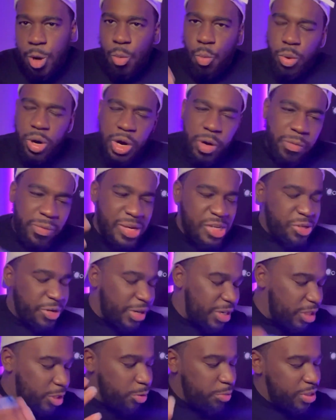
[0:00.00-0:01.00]
Whatever we're
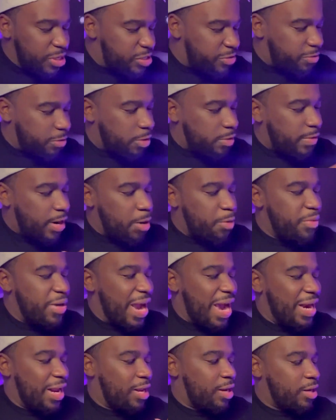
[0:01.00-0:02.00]
trying to do this for, right? We
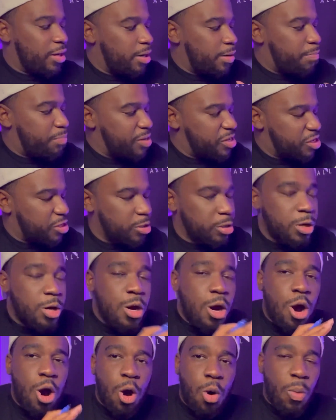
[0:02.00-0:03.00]
had a clear picture
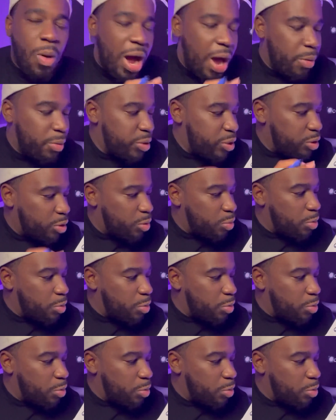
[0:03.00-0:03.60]
on why we're doing